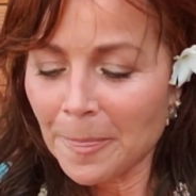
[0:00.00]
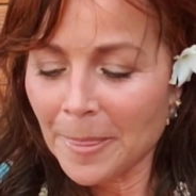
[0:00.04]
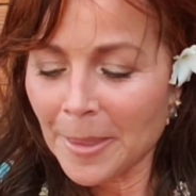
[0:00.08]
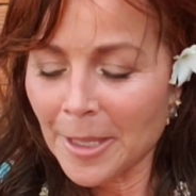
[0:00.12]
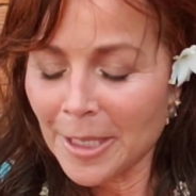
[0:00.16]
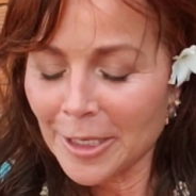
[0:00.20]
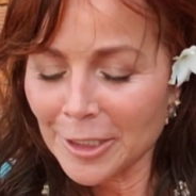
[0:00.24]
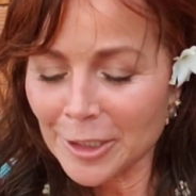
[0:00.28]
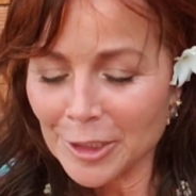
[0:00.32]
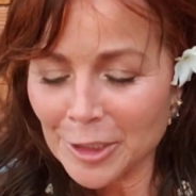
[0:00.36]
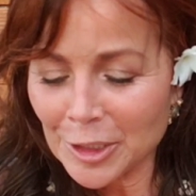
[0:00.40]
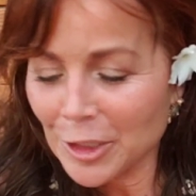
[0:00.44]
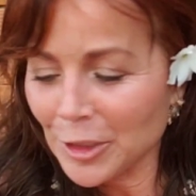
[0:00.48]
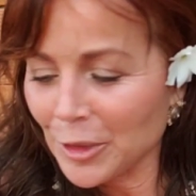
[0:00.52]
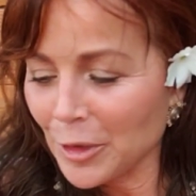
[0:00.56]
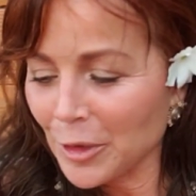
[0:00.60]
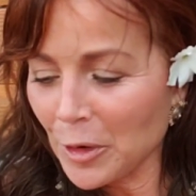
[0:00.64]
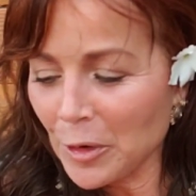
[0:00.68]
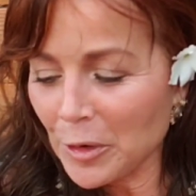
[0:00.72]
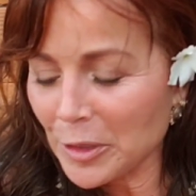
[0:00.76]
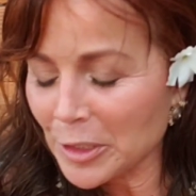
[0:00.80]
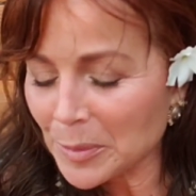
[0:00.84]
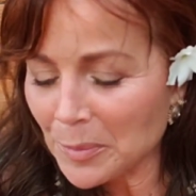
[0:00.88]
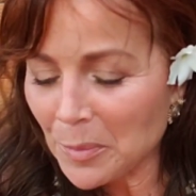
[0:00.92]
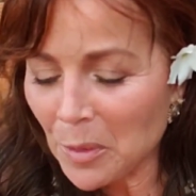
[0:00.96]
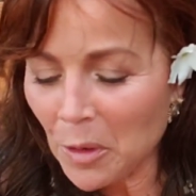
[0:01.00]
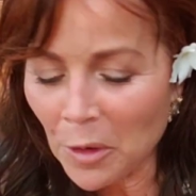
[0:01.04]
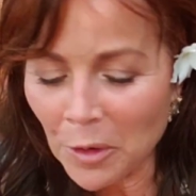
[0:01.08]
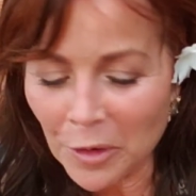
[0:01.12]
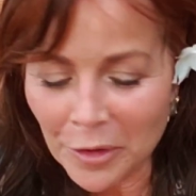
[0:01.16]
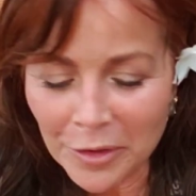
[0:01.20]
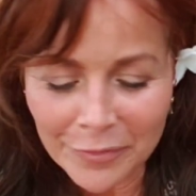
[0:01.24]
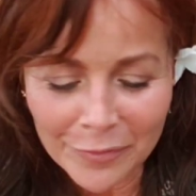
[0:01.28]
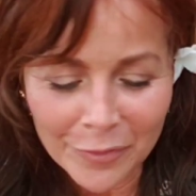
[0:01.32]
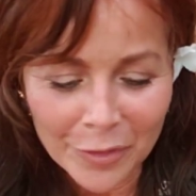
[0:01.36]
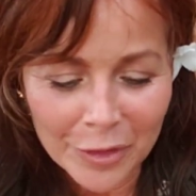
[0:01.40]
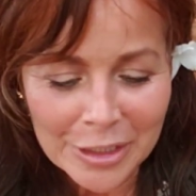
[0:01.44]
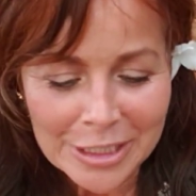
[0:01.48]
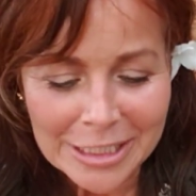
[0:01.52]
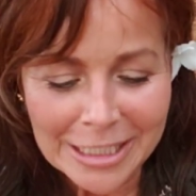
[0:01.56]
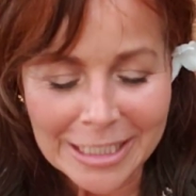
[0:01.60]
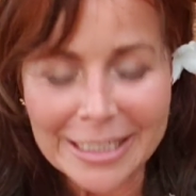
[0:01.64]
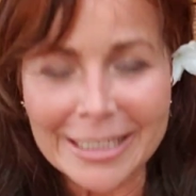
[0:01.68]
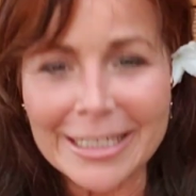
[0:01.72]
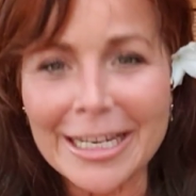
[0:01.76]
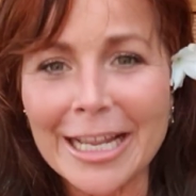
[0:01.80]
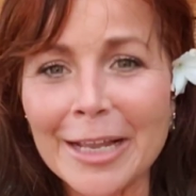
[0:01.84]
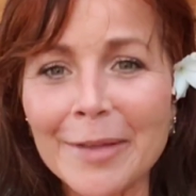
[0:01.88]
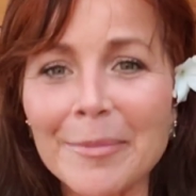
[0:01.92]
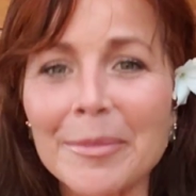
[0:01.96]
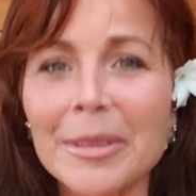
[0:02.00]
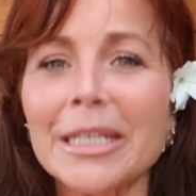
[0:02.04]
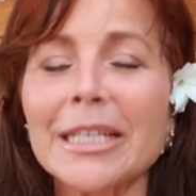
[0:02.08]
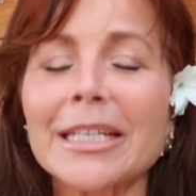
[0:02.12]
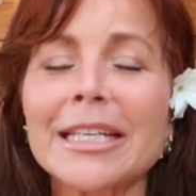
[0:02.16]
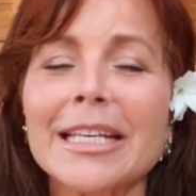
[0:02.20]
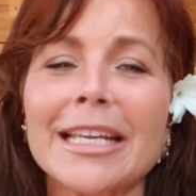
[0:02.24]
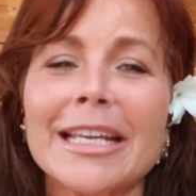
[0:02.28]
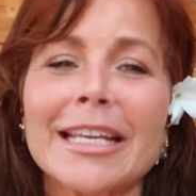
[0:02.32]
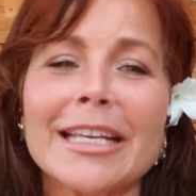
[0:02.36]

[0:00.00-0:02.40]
It's part of our dynamic,